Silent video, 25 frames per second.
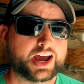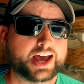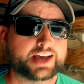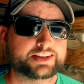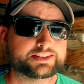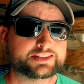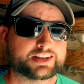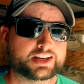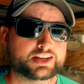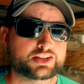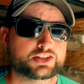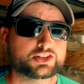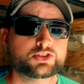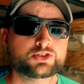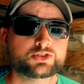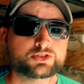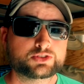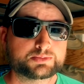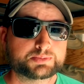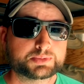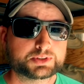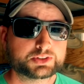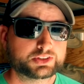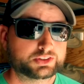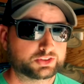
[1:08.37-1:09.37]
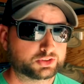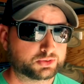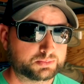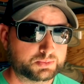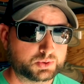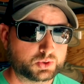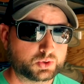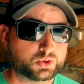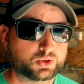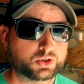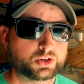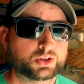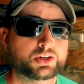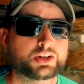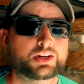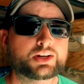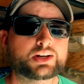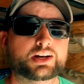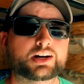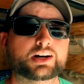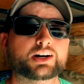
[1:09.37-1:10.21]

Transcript: as I use them a little more,